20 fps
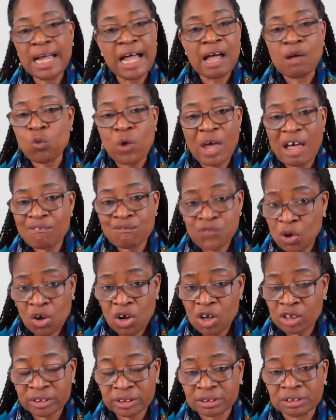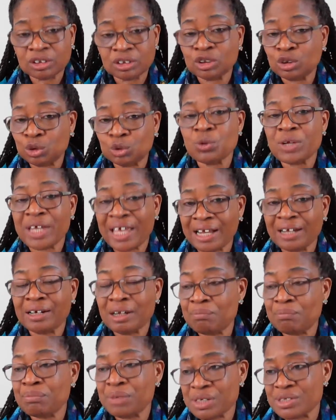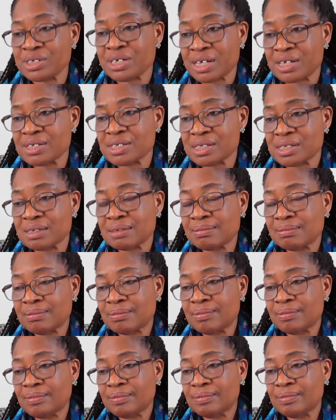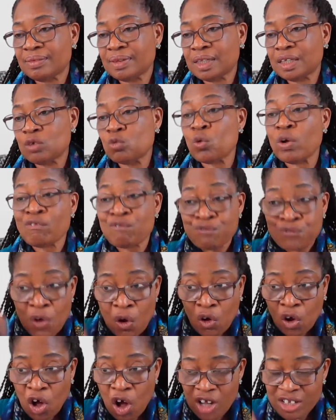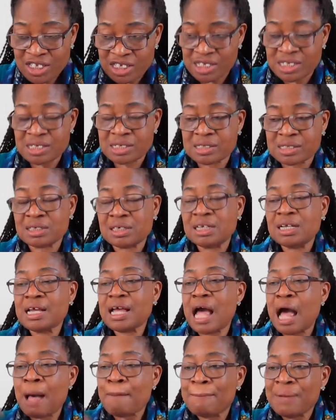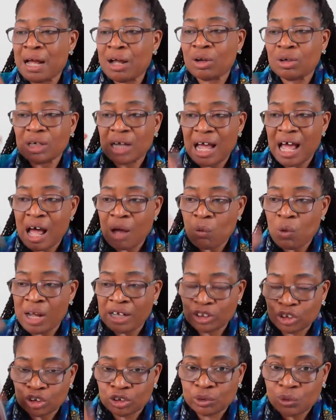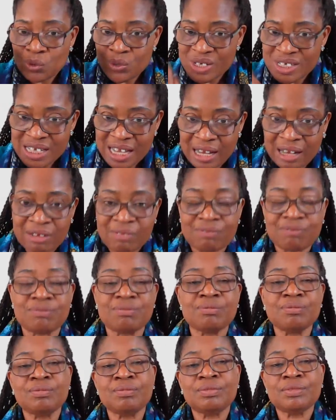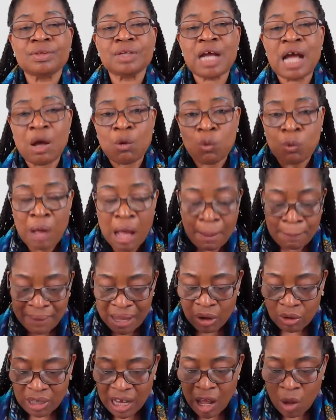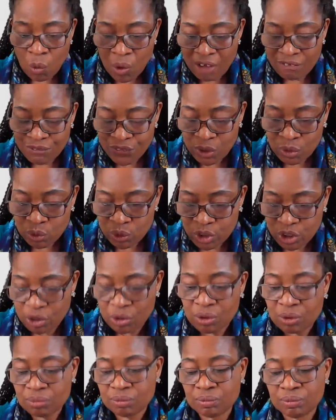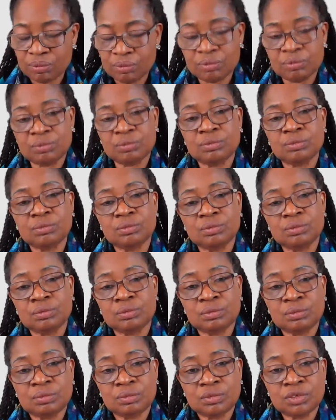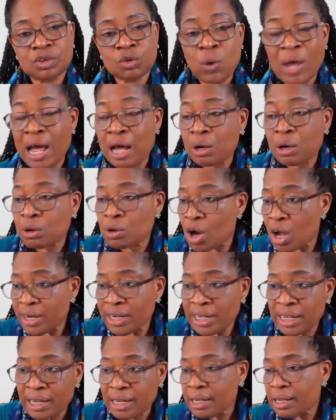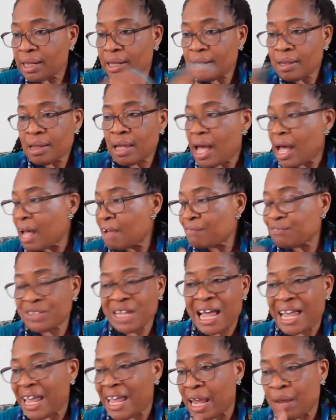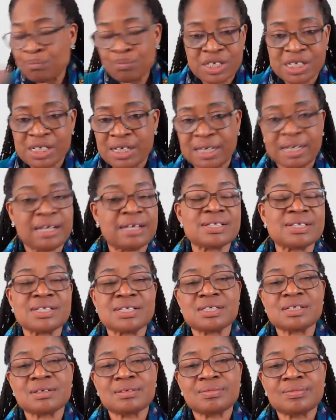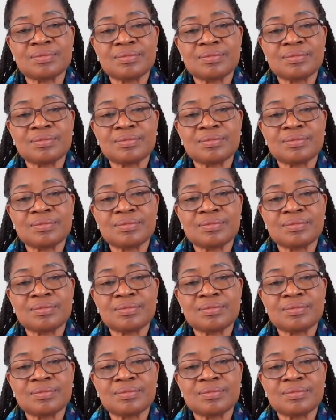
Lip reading: and we have forgotten to do kingdom business? We've forgotten about our true self, about our future. We are running after emptiness.